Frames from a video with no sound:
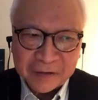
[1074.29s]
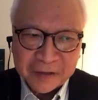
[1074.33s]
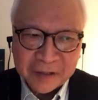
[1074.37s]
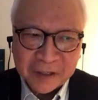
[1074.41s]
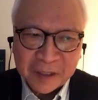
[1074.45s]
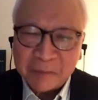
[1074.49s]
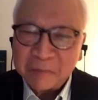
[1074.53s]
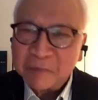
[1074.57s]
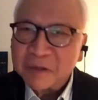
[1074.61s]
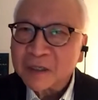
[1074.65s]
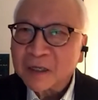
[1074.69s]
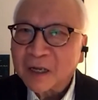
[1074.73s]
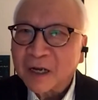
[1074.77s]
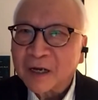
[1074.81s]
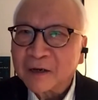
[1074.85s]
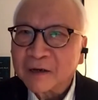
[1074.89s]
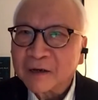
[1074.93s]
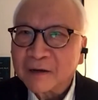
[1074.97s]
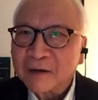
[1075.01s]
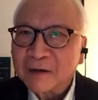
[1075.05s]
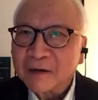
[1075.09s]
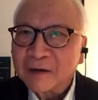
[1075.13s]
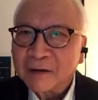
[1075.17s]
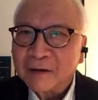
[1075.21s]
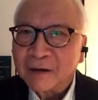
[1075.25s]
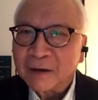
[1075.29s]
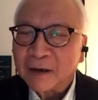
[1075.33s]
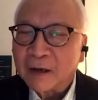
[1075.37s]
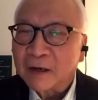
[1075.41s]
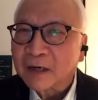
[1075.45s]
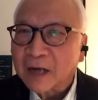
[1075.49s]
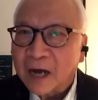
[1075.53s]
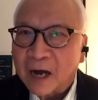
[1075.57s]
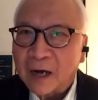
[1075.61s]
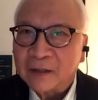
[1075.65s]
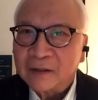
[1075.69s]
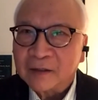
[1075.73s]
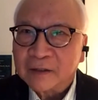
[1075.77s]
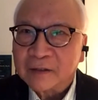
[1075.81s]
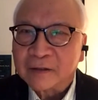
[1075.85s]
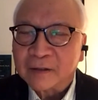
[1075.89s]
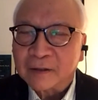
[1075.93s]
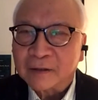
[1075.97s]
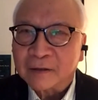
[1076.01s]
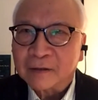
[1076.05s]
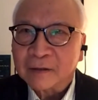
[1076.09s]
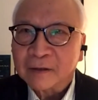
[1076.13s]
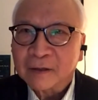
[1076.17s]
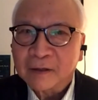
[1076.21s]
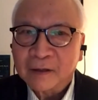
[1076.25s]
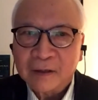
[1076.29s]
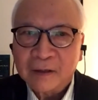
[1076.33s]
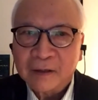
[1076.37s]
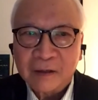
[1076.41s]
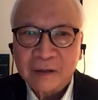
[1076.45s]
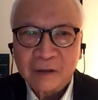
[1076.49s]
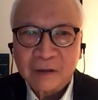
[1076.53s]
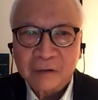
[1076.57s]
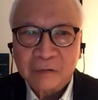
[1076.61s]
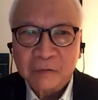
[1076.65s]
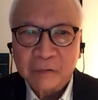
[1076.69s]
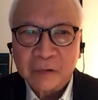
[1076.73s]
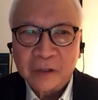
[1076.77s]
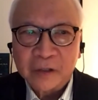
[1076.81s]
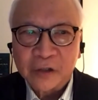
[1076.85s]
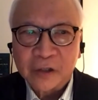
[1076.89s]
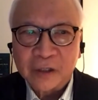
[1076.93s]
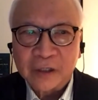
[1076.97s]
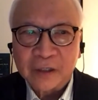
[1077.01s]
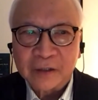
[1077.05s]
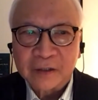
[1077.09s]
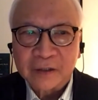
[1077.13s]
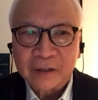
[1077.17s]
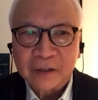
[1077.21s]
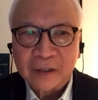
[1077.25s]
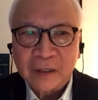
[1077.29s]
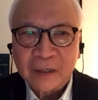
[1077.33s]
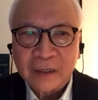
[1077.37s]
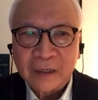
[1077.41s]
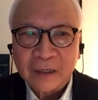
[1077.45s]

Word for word: seems like a constant, which is,